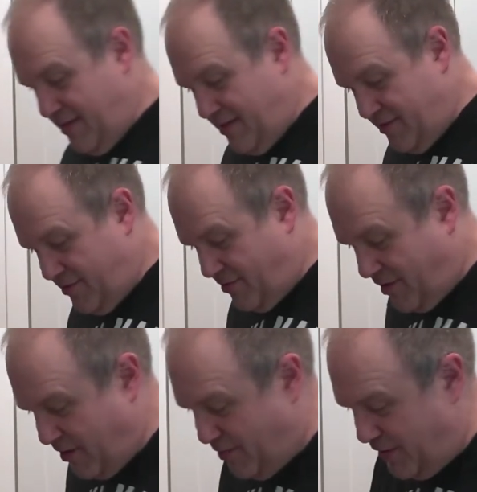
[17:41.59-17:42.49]
Let's
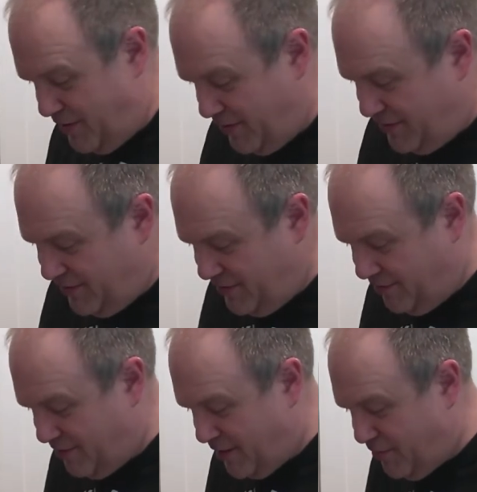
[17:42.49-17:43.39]
try one of these. Just
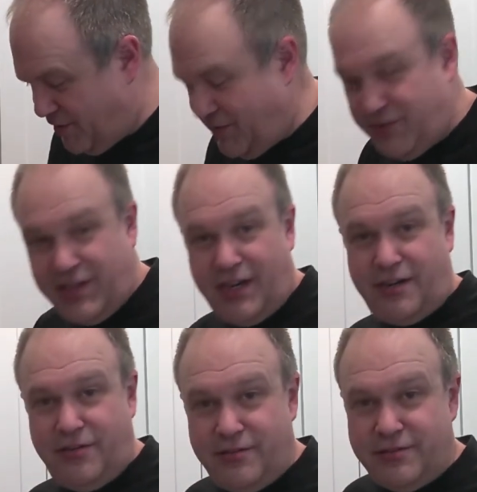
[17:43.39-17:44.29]
grab one of these
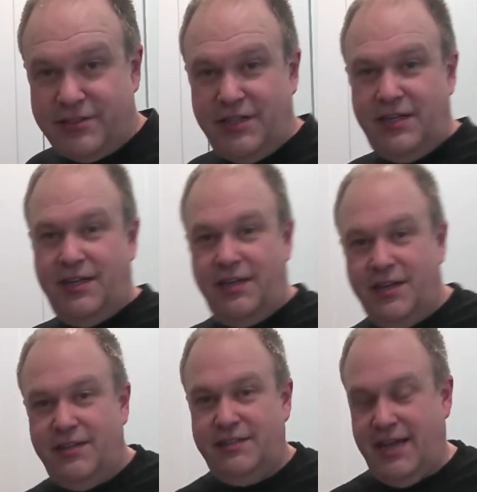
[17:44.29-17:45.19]
tacos.
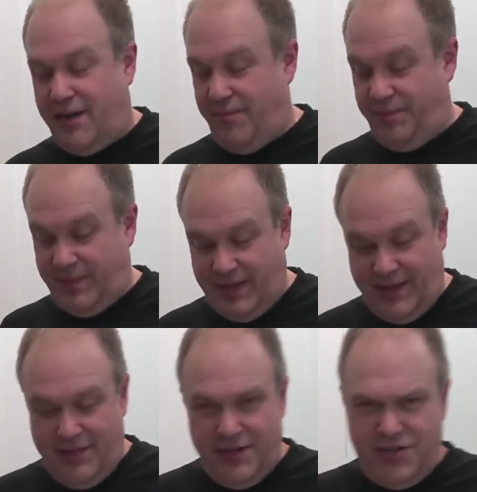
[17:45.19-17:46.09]
Now,
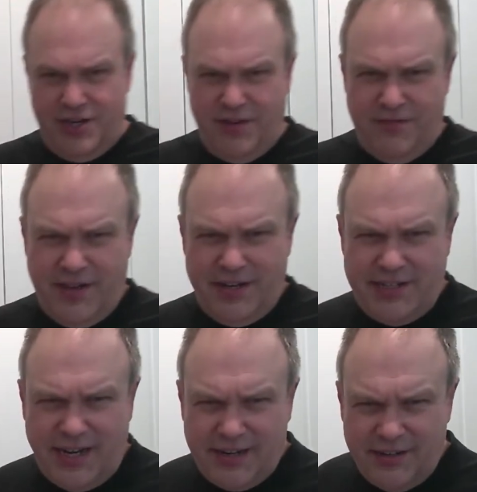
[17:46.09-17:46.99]
the chicken feta
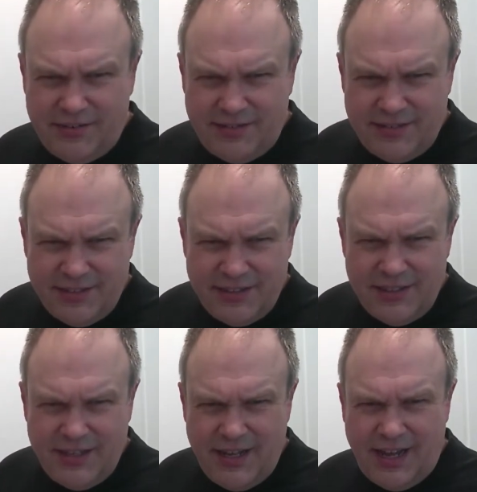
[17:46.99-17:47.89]
taco,
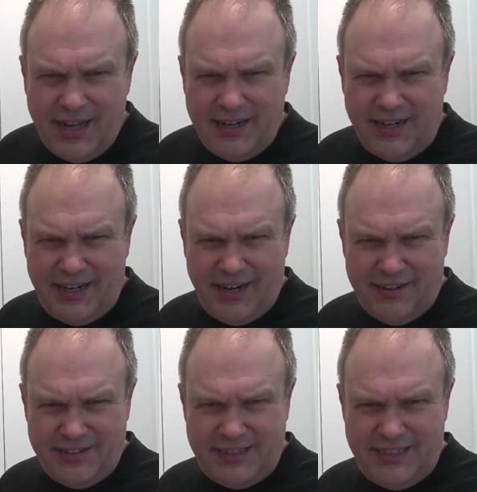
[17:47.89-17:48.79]
I can
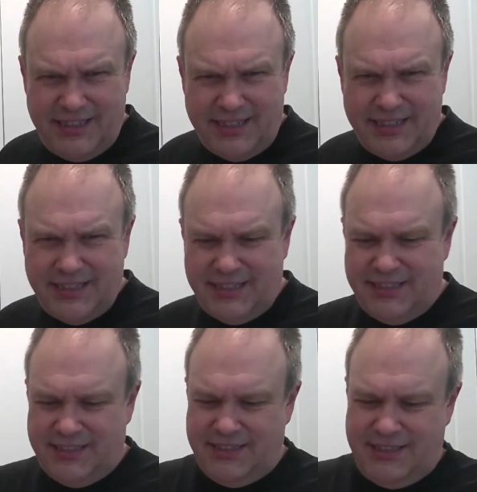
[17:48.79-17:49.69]
guarantee
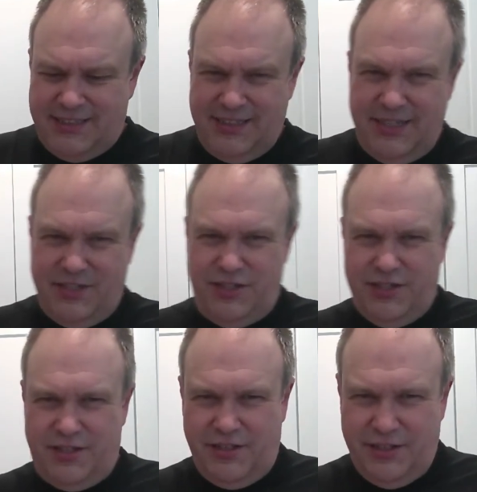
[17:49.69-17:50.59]
is
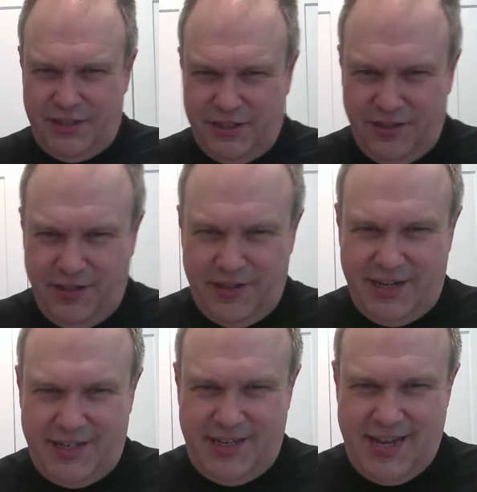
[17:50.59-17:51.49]
just delicious. Look
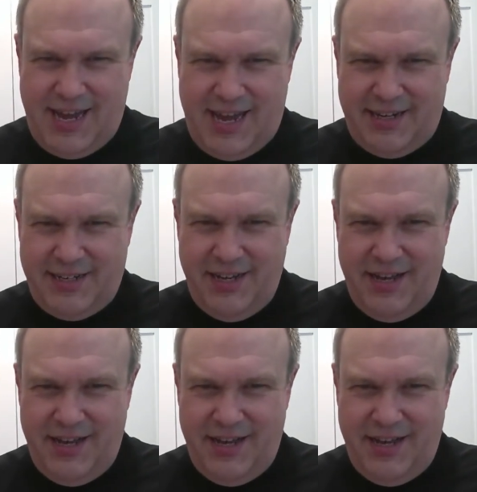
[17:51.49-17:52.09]
at that.